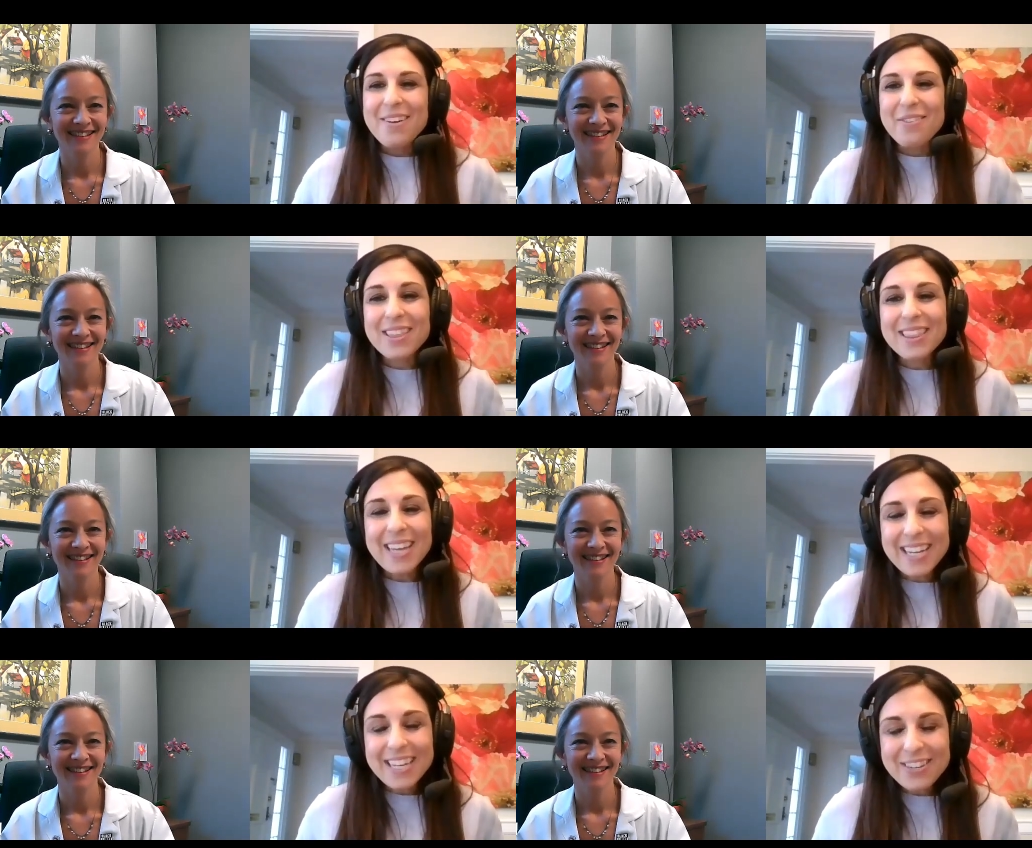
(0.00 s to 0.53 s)
Speaker 1: Well,
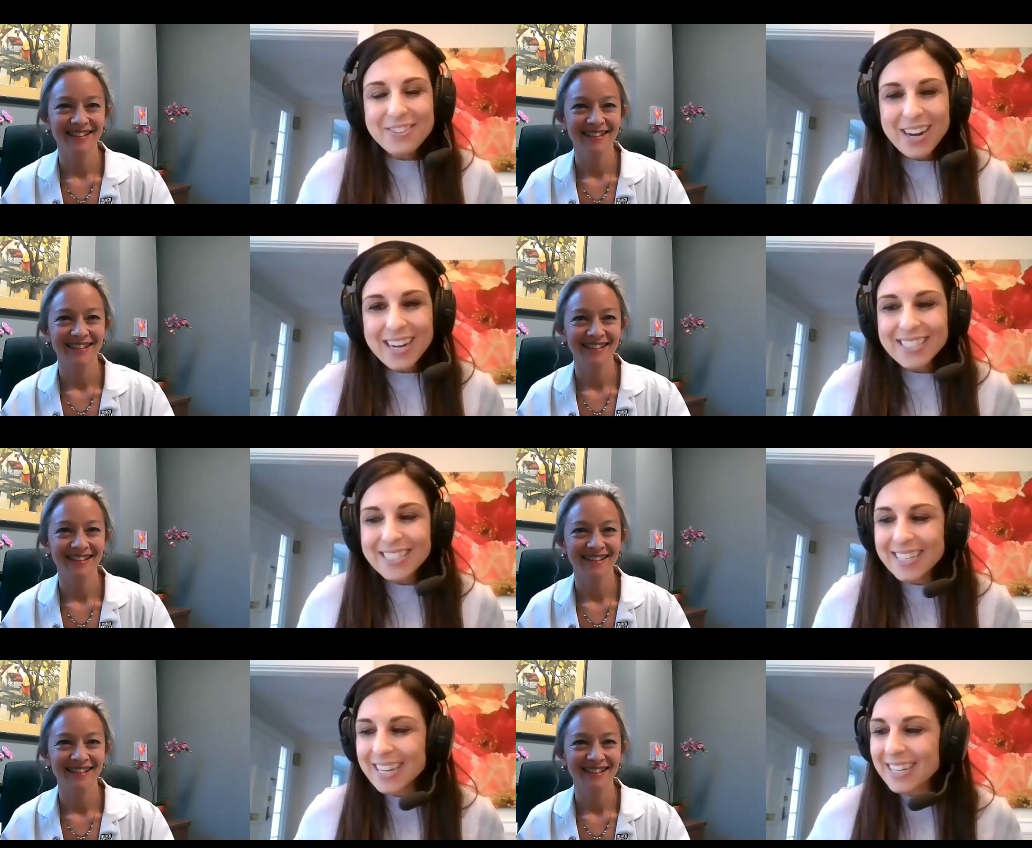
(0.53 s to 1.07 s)
thank you
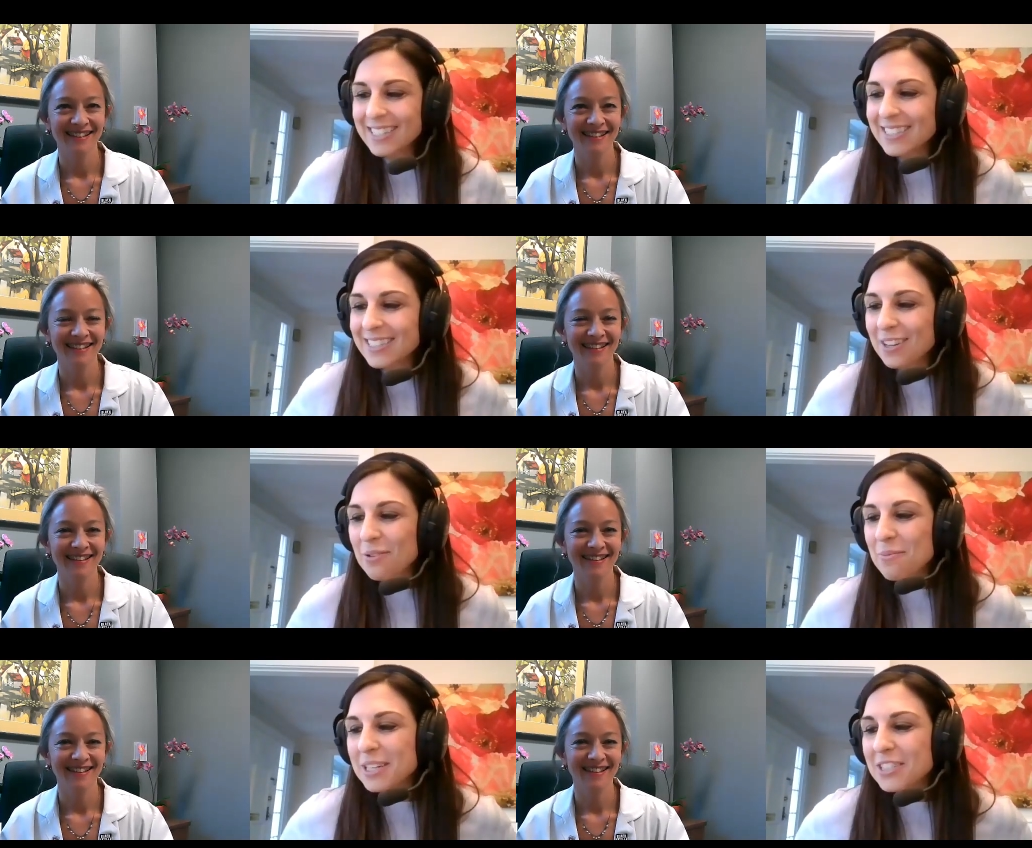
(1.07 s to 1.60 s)
guys again
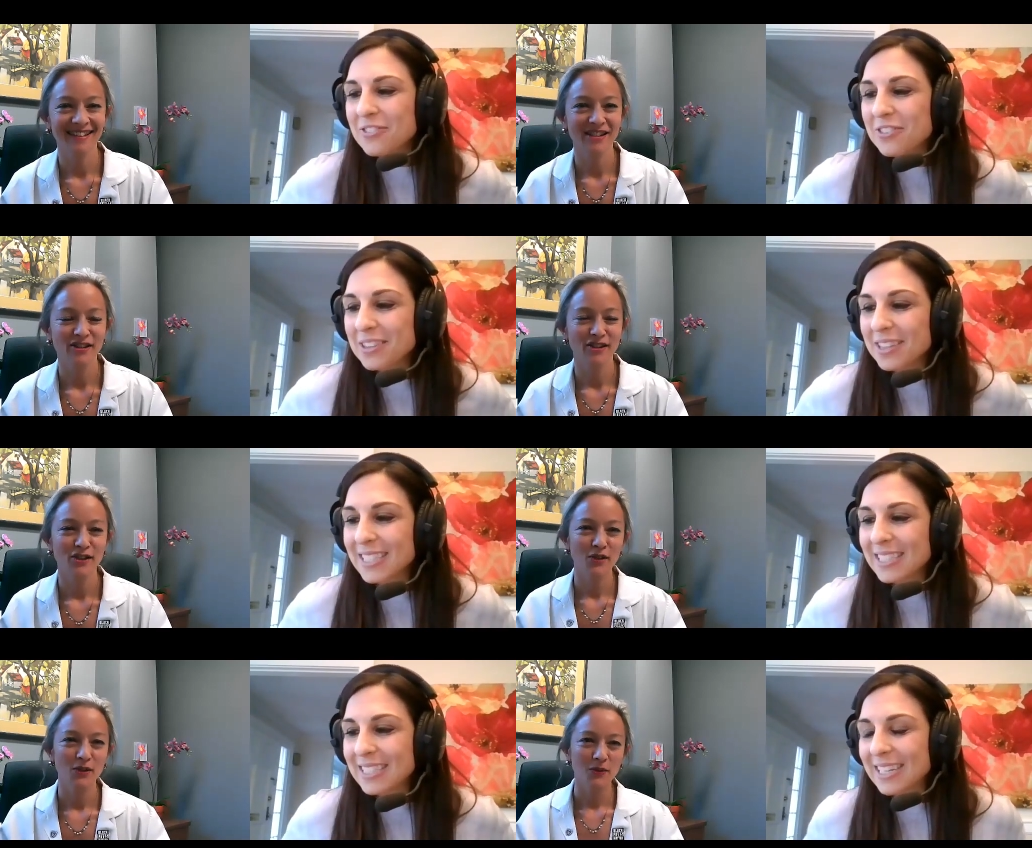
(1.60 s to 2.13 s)
so much for
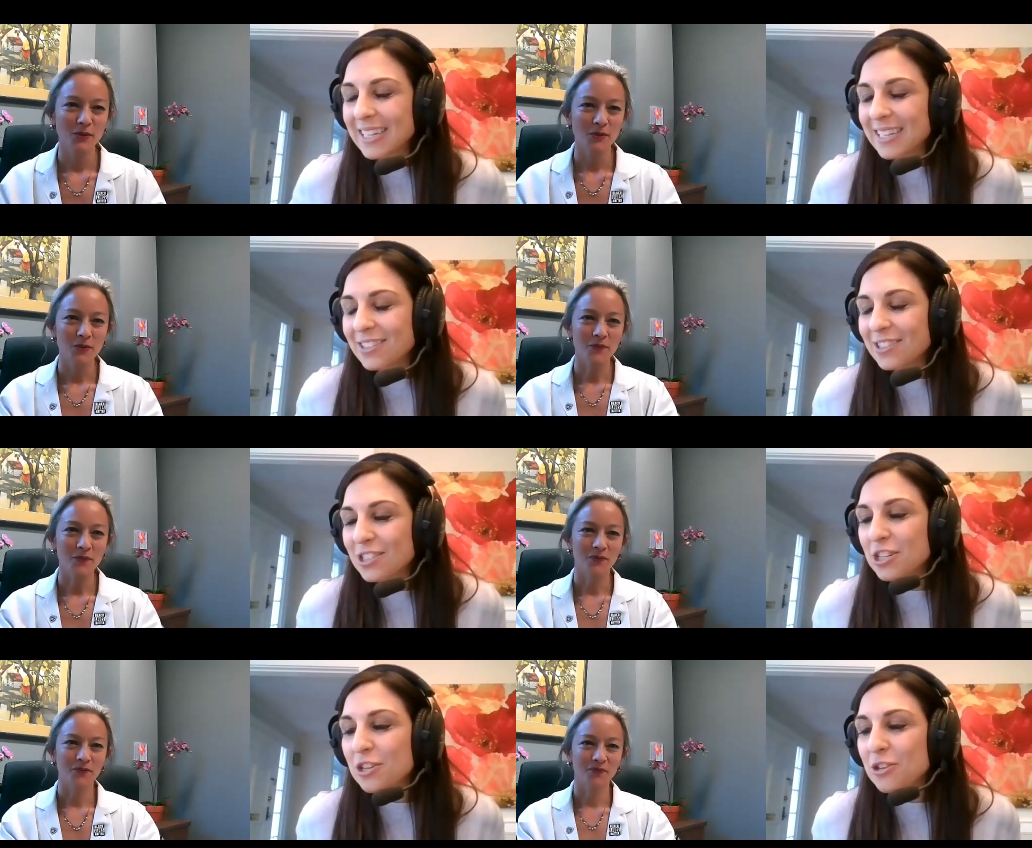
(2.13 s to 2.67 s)

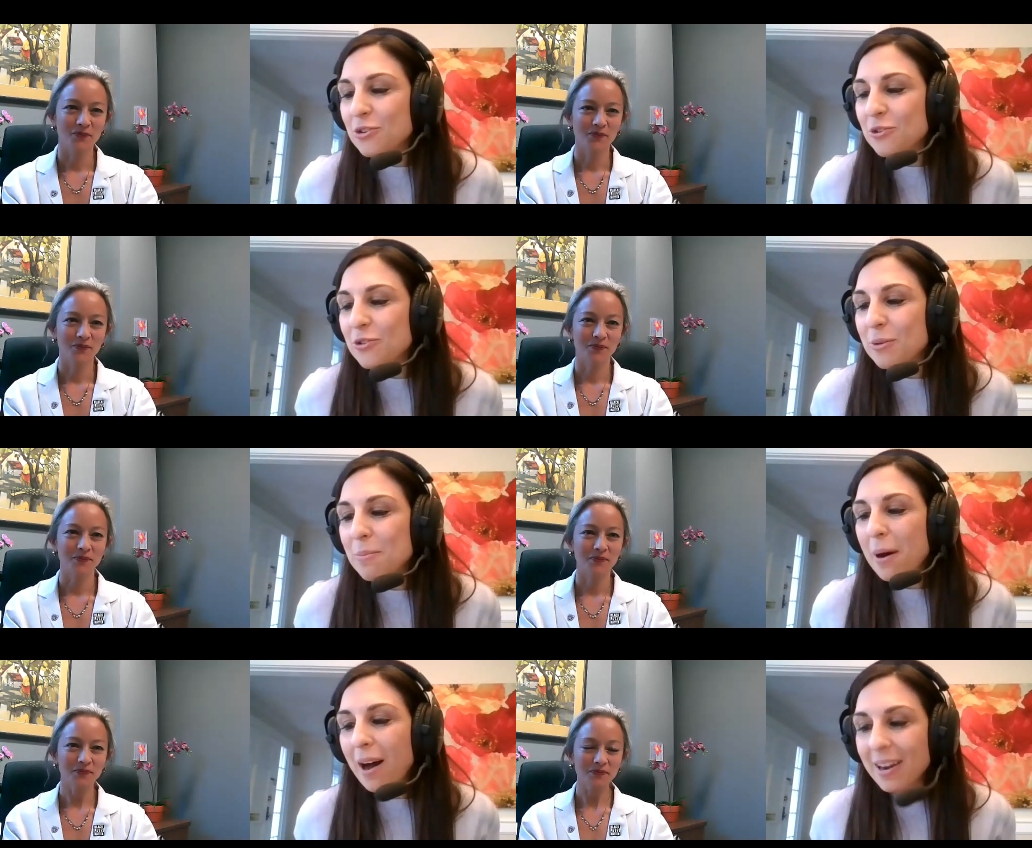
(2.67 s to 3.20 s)
listening to
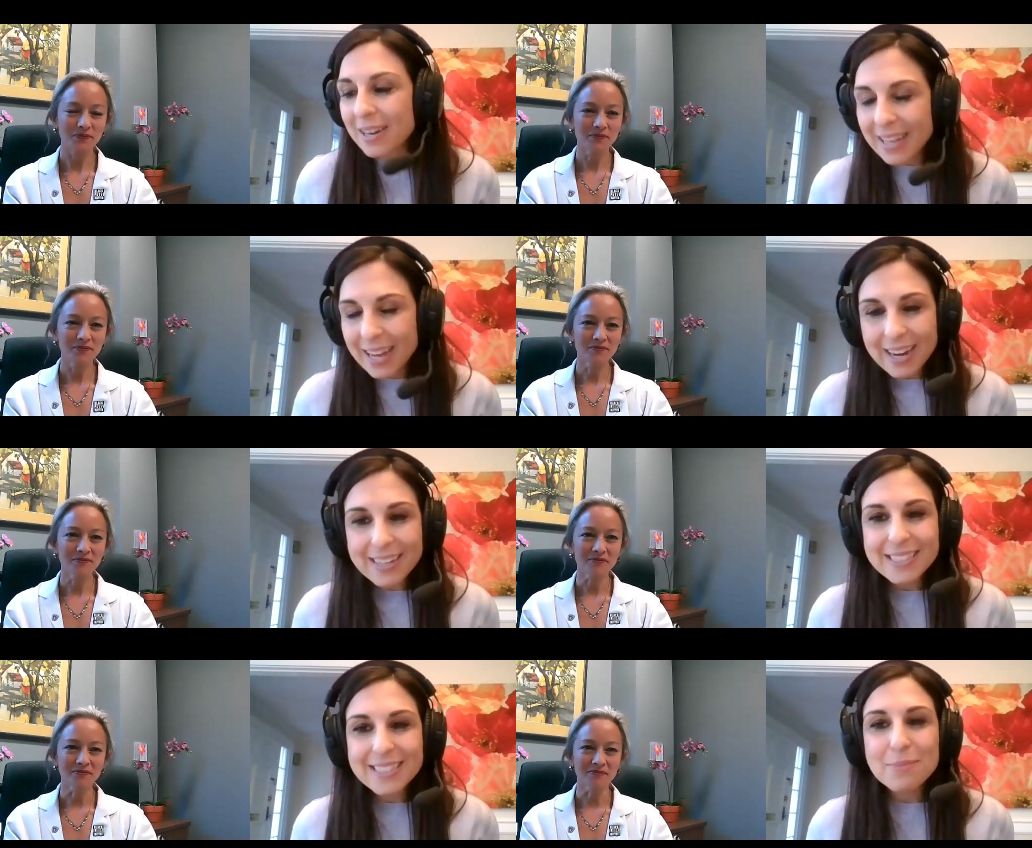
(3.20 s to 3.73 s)
the
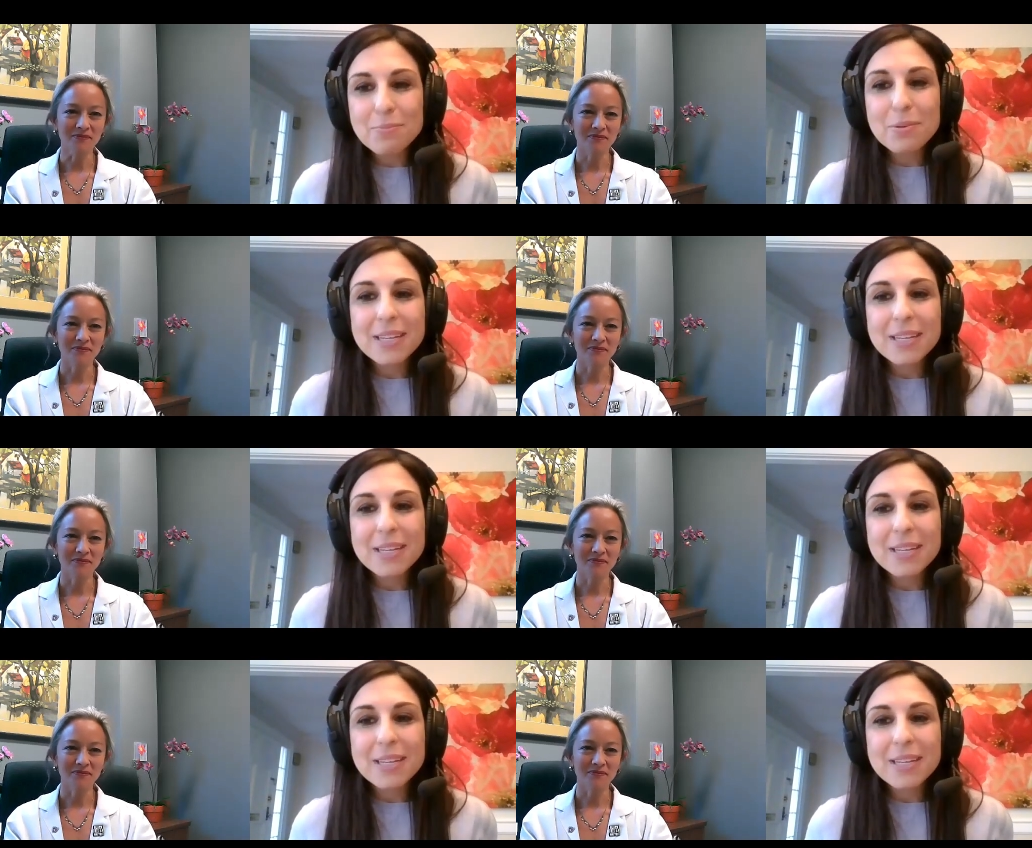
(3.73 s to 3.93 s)
podcast.